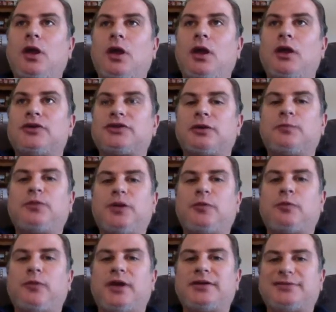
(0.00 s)
And some people
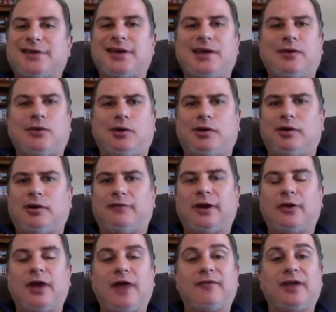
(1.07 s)
may say, well, if I
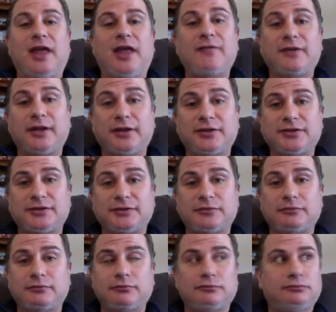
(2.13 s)
don't have any evidence,
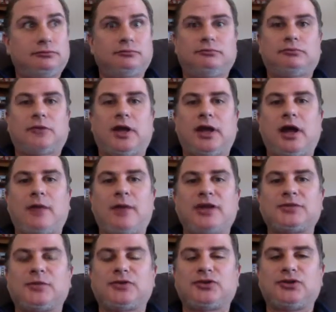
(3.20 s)
like how am I
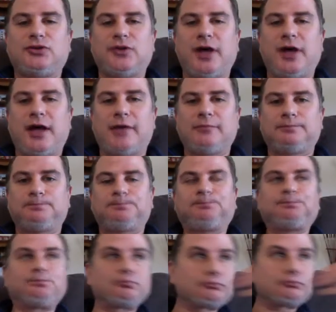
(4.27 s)
supposed to do that?
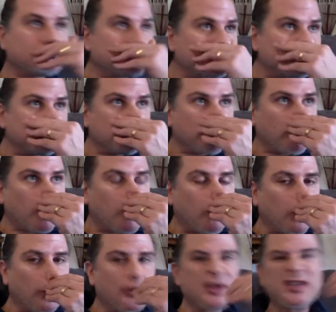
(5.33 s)

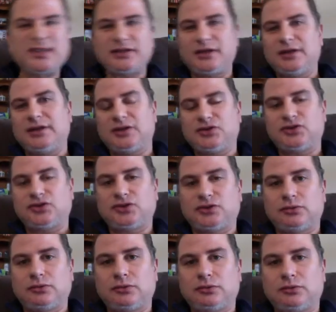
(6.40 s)
Well, this is
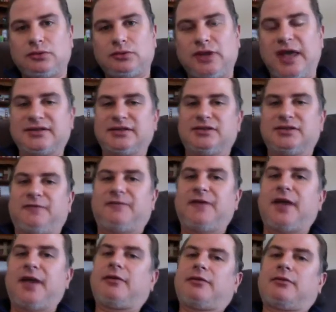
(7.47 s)
the essence of
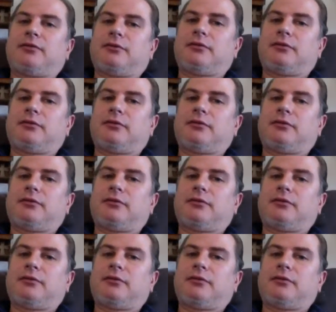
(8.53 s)
faith.